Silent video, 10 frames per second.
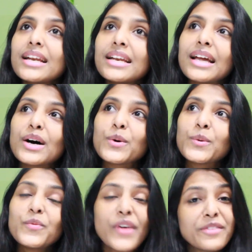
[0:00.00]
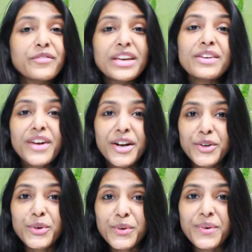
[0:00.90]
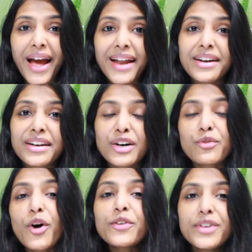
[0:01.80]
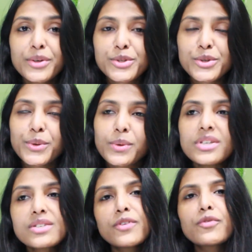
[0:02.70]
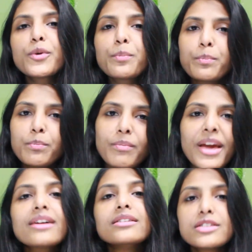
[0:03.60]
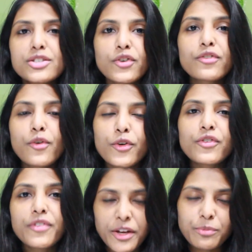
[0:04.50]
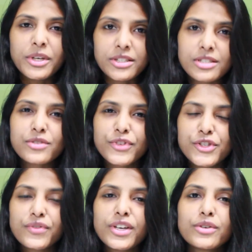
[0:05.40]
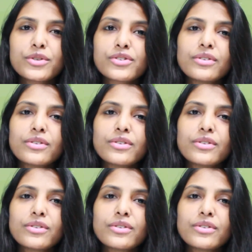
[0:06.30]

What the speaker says: Now, when we were new to Canada, what we used to do is we would make a list of 4 to 5 places which we used to